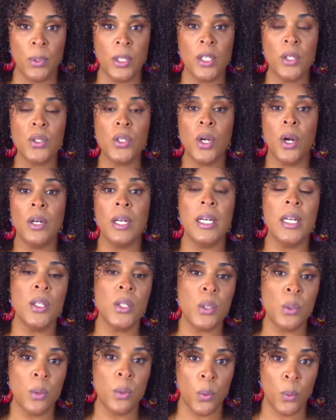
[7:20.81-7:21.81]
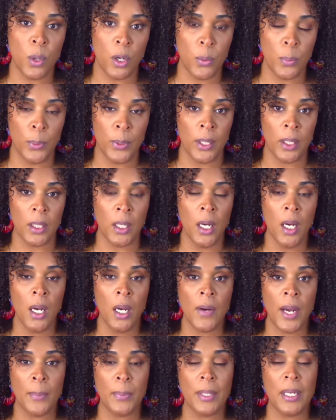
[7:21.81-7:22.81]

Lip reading: We can turn it into a workbook, right?